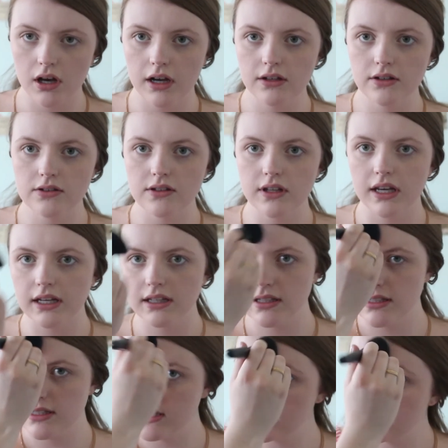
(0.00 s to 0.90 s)
I just like
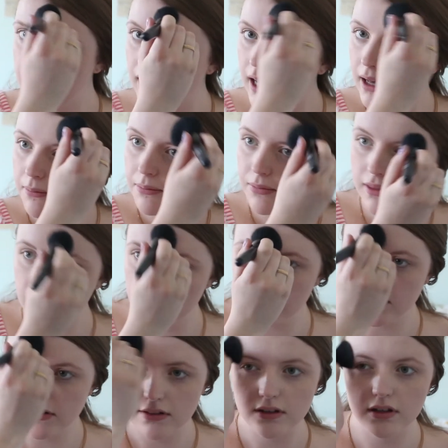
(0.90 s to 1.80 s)
to tap
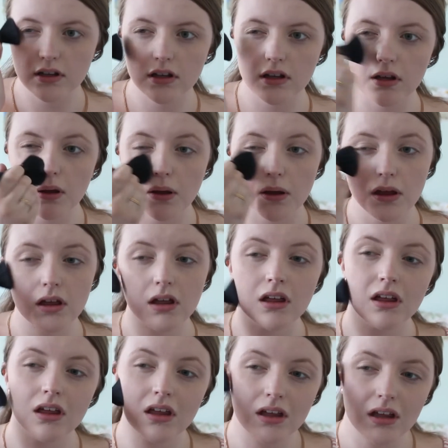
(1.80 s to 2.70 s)
this
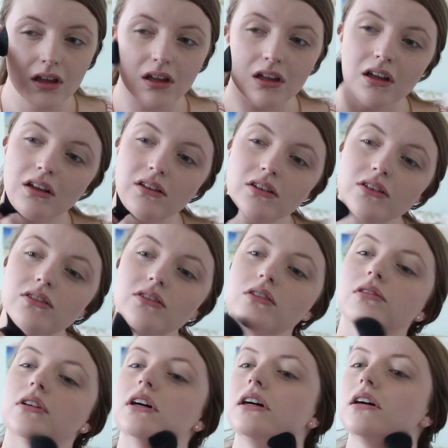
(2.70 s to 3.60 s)
just
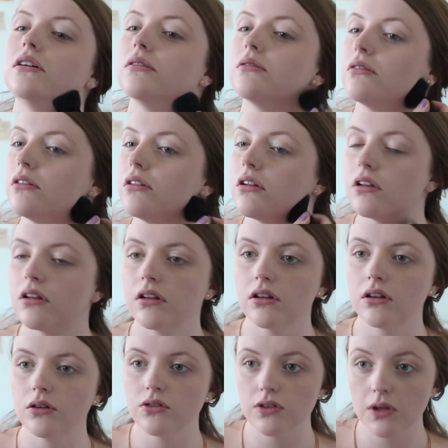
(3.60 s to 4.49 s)
around,
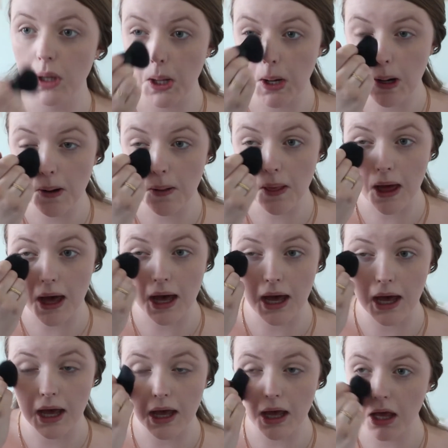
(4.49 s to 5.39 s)
usually under the
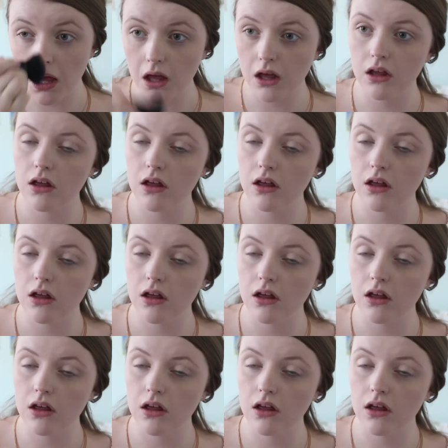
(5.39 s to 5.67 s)
eye,